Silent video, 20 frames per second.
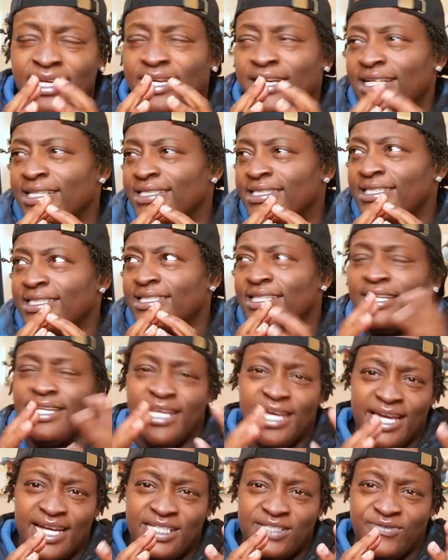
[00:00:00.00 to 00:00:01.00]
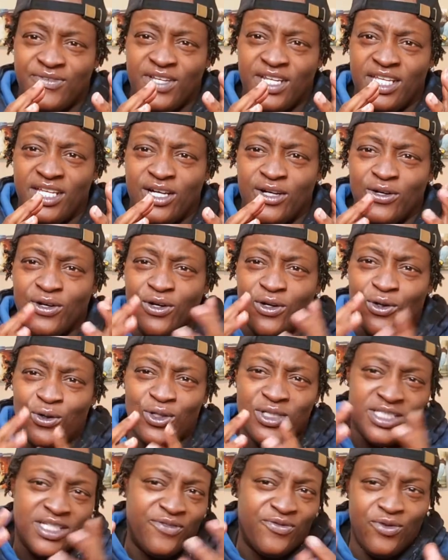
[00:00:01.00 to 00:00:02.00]
into the last video. Of
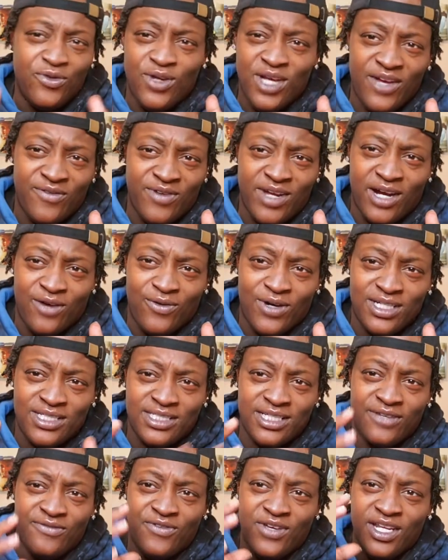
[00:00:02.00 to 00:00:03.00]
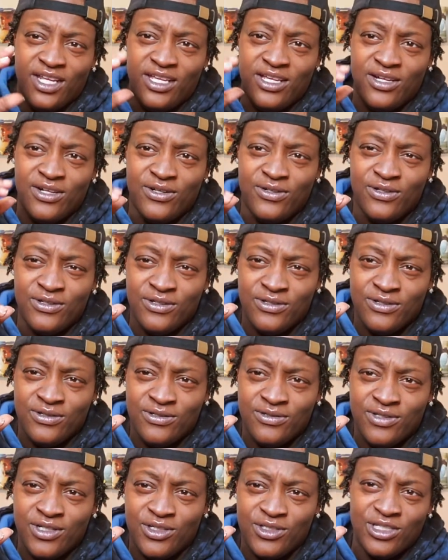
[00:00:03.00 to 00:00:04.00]
course, if you have not watched that video,
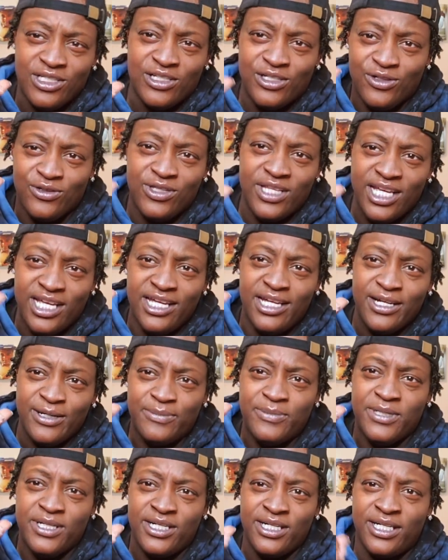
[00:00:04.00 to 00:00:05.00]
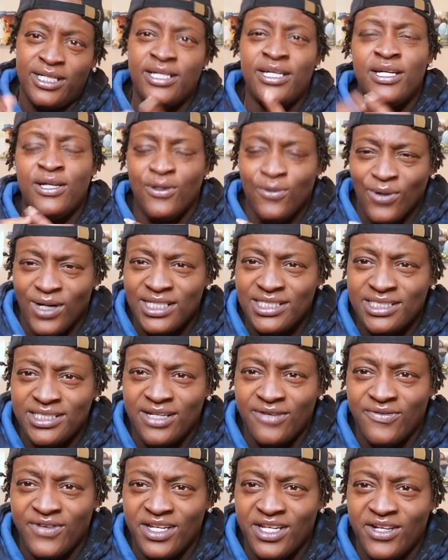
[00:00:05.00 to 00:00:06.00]
there's a little thing up there. Watch
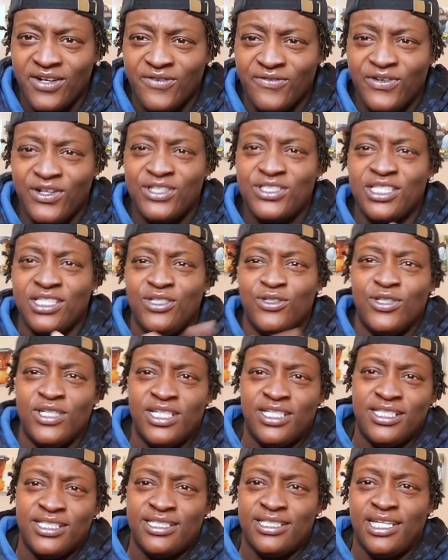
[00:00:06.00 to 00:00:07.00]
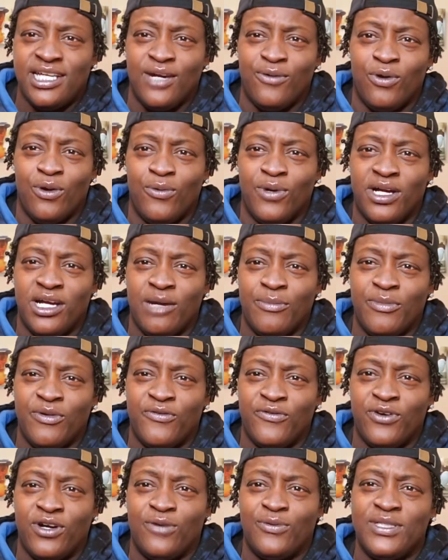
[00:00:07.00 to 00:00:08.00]
that video first, and you'll understand where we're coming
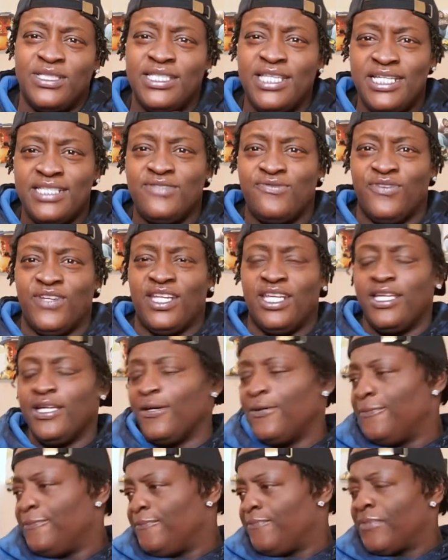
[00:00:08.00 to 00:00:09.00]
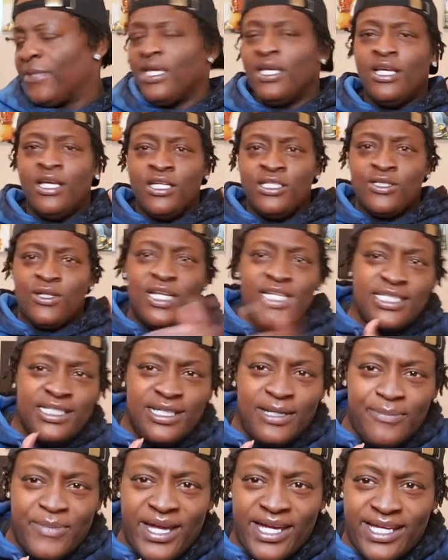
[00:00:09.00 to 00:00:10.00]
from with this video. So let's
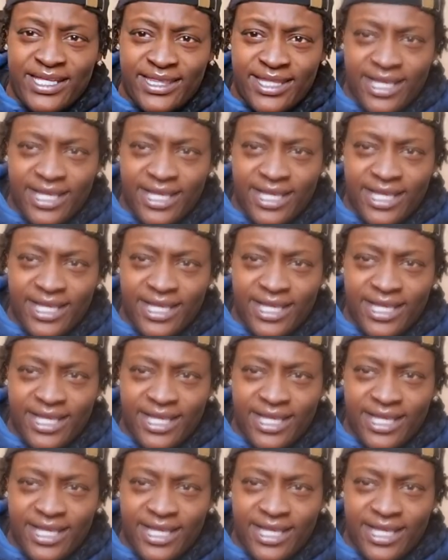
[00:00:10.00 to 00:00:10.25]
look back at